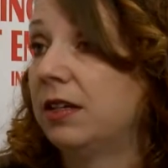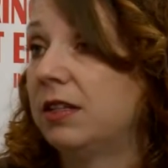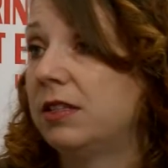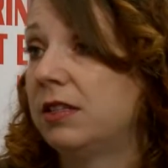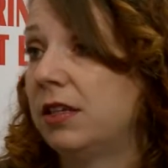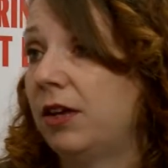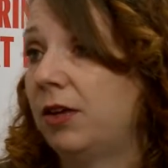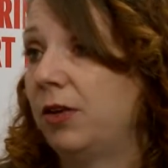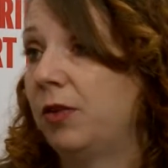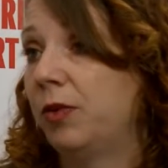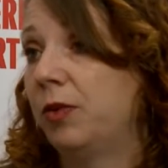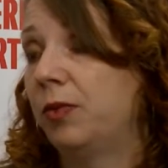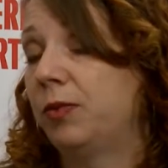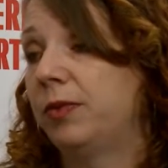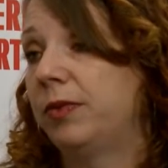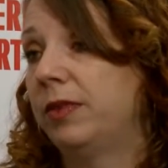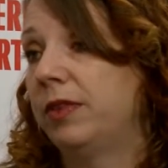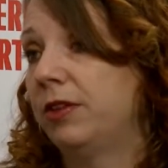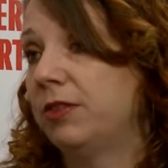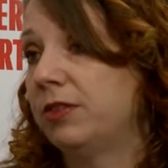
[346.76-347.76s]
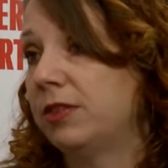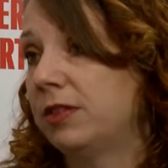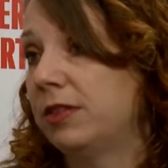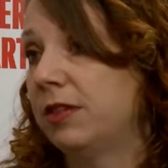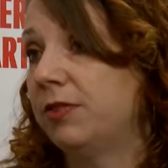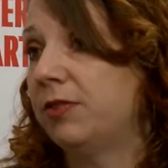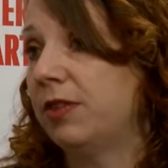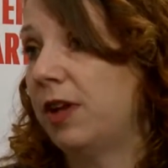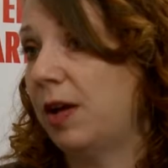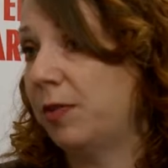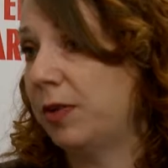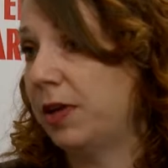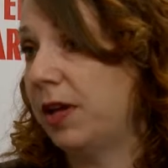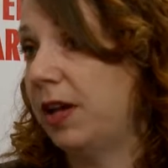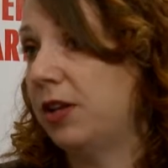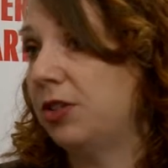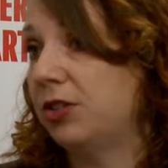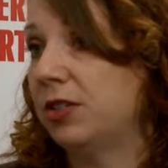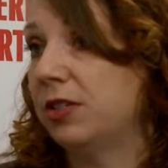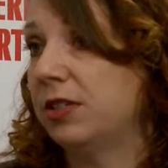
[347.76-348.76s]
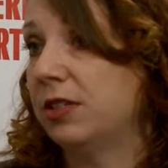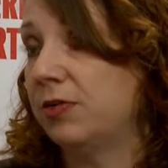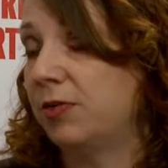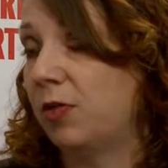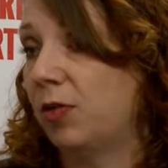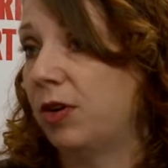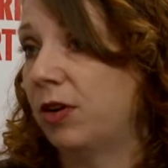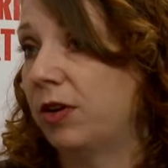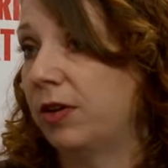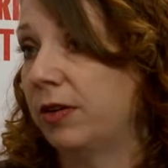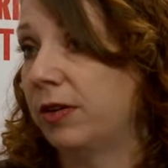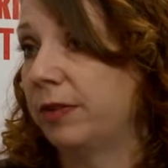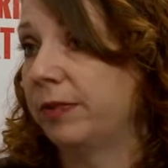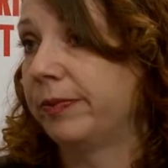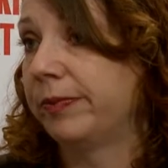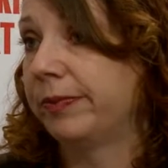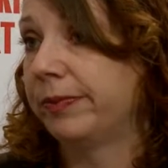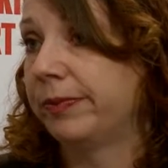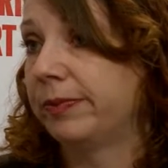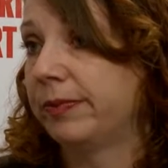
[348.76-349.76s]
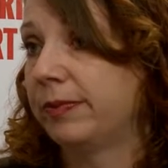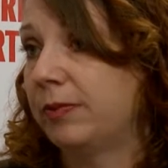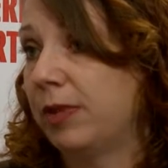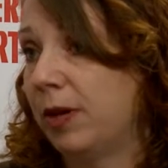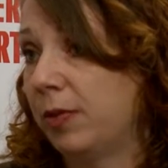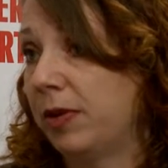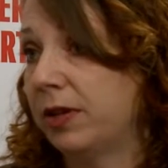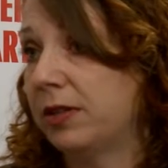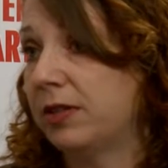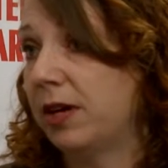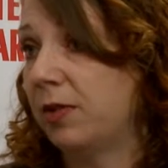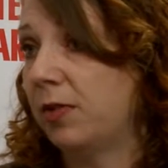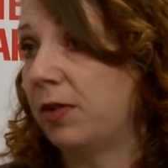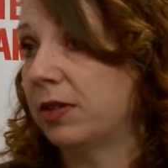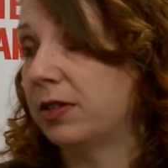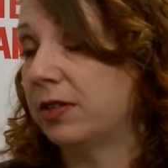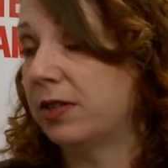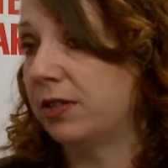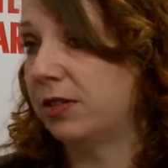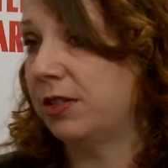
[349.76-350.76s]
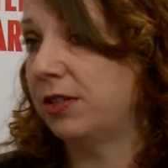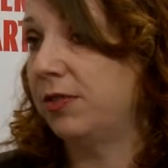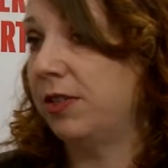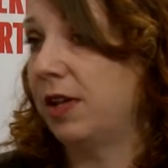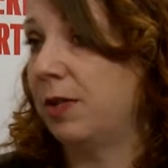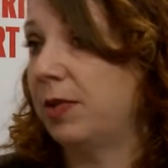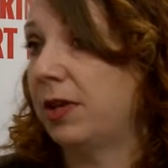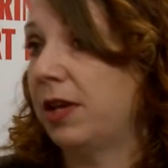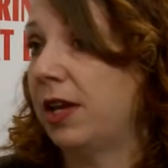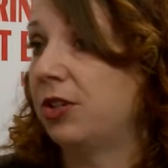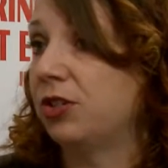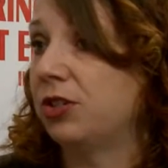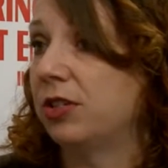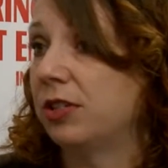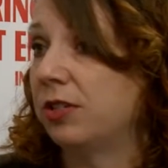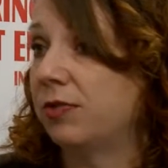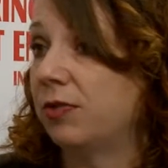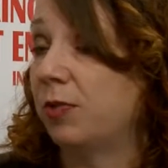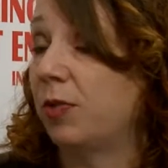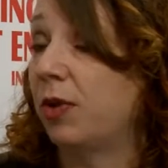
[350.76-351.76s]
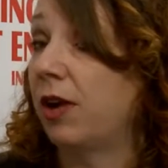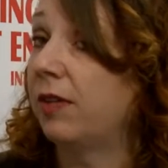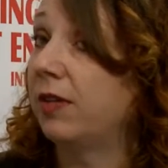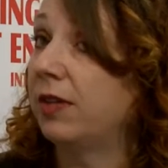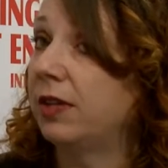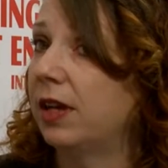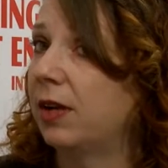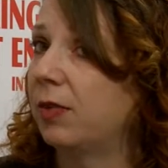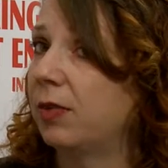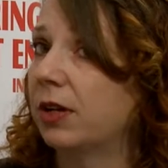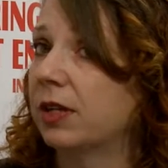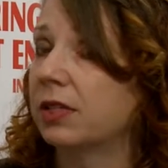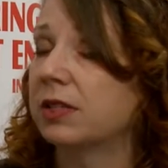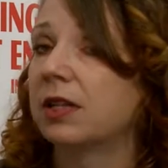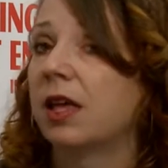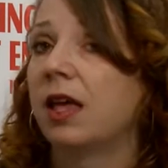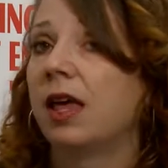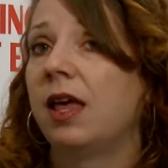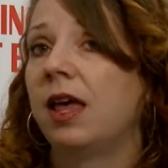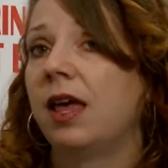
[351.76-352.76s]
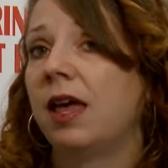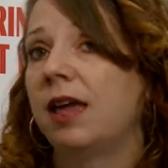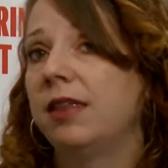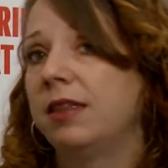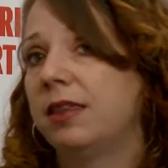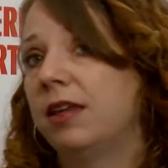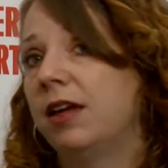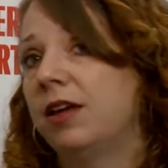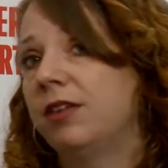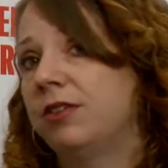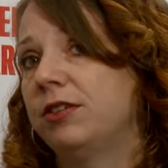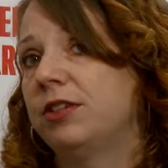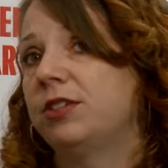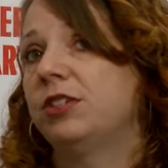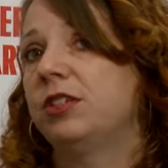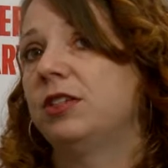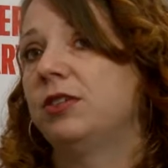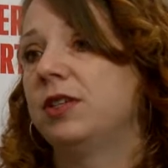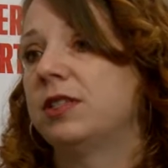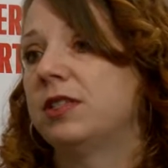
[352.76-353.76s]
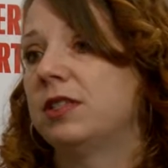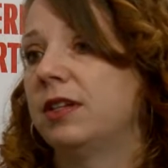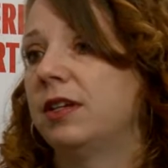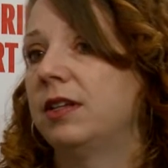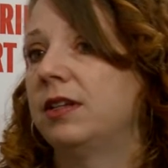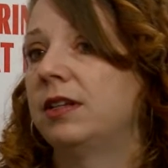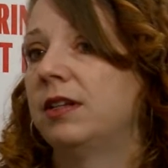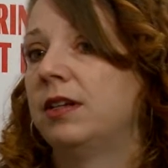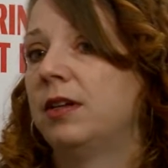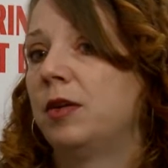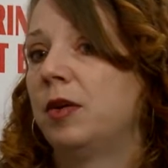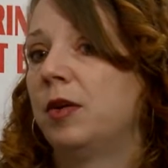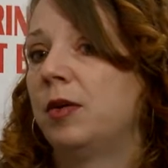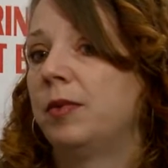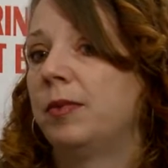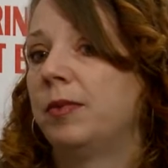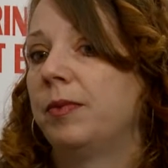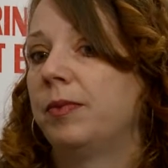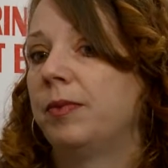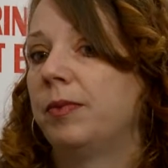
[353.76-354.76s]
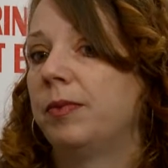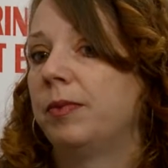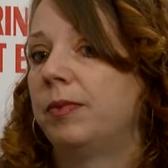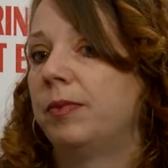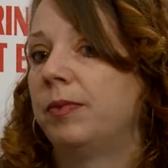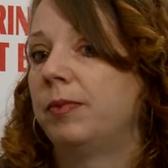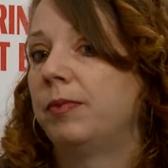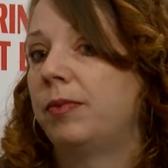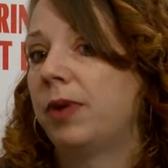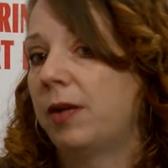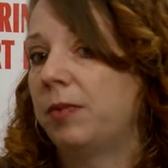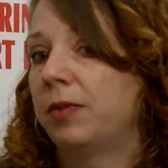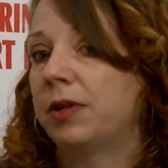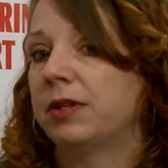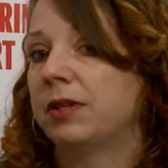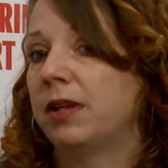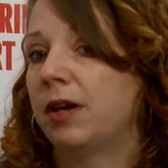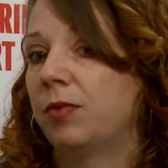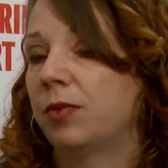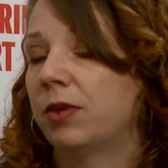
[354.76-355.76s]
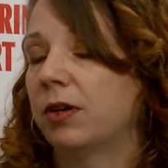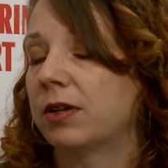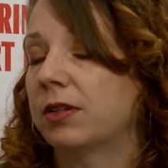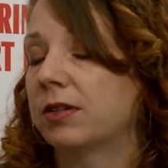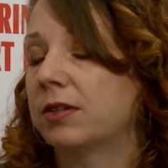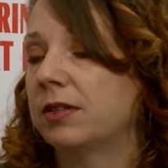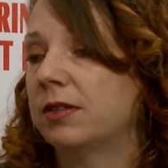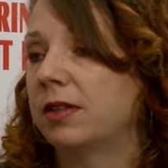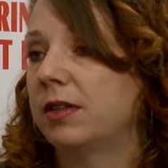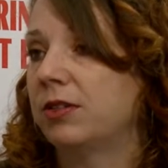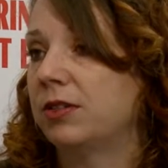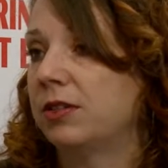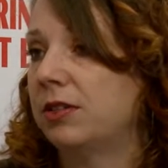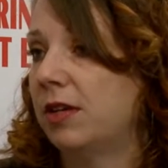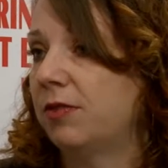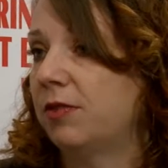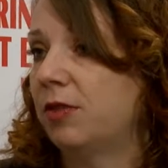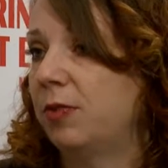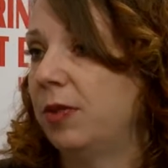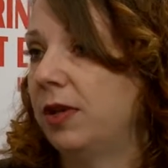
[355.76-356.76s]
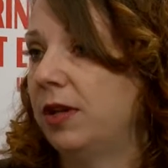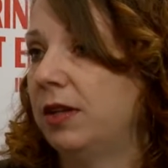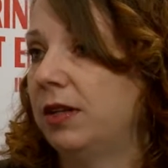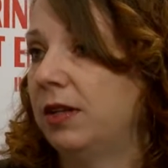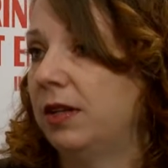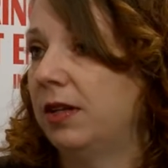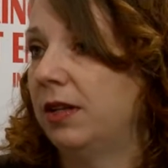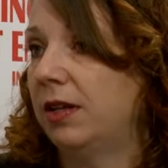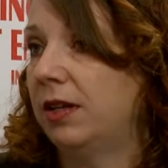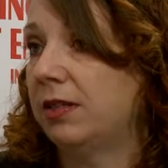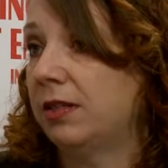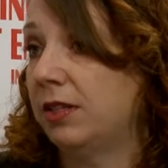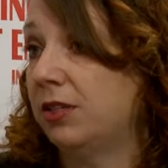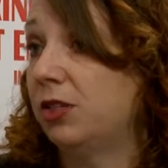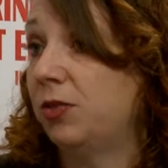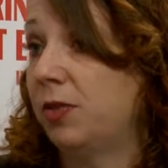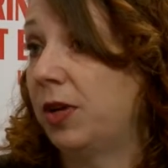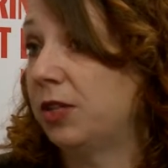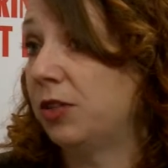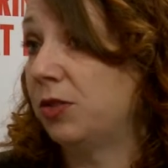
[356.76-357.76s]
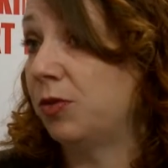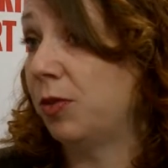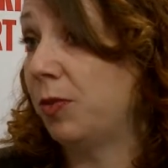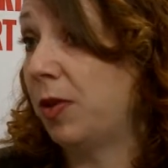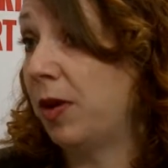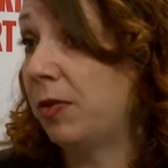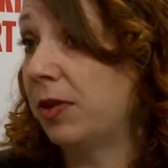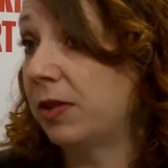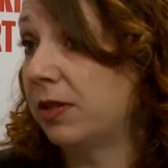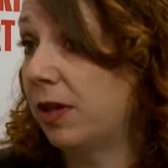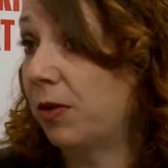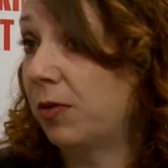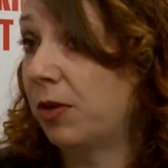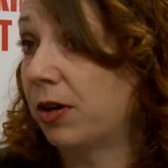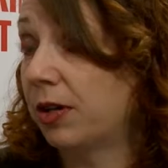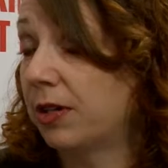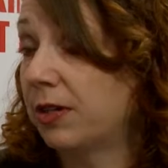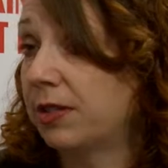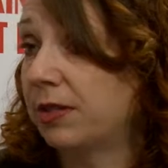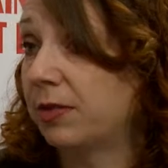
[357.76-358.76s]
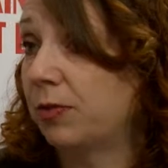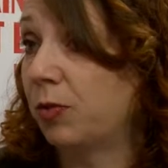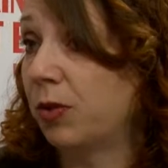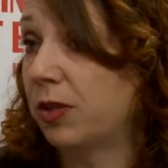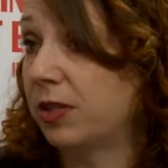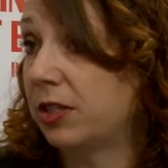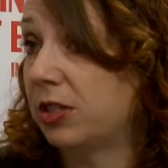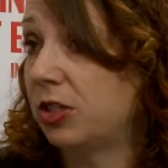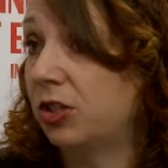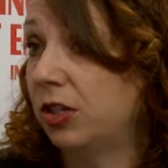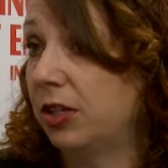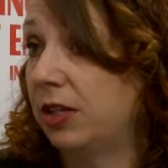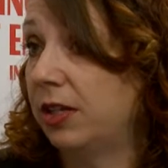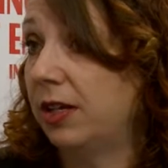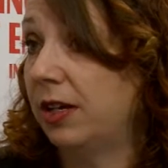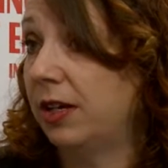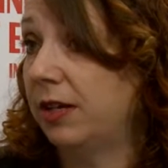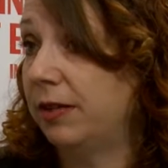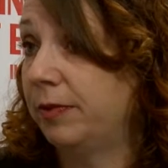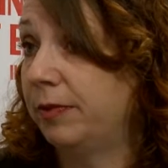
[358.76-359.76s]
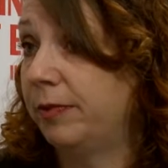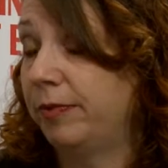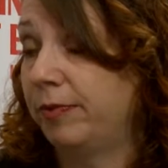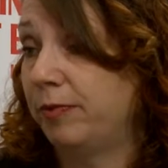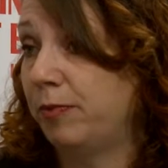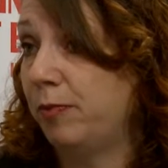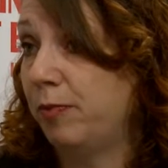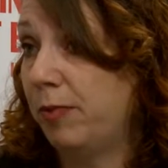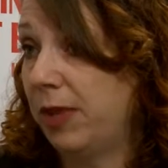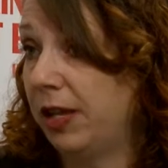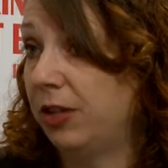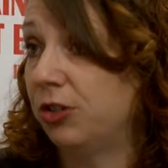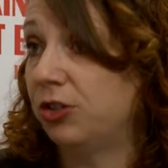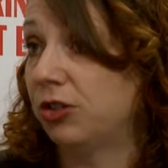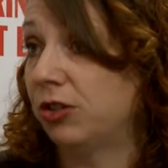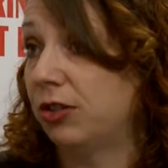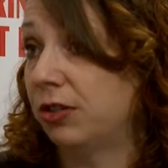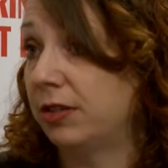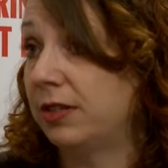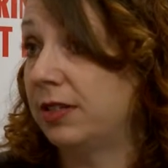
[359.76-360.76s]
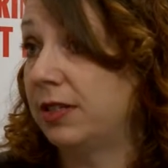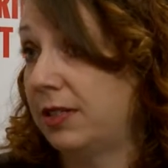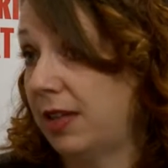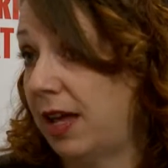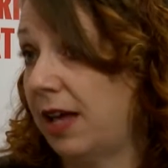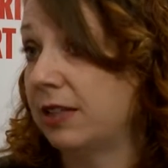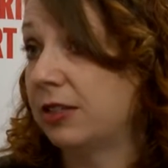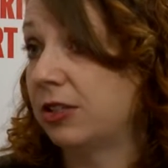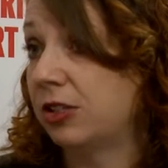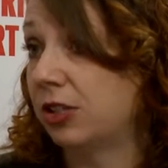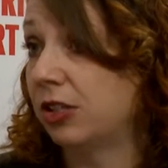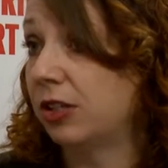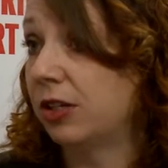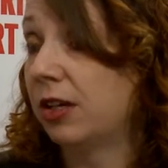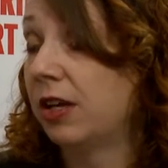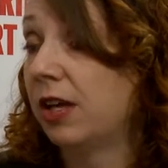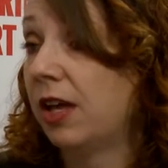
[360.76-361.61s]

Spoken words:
So there's different applications for public networks and there's different applications for private networks. And then the other issue is that public networks, there's never been a situation where a public network has withstood a major disaster.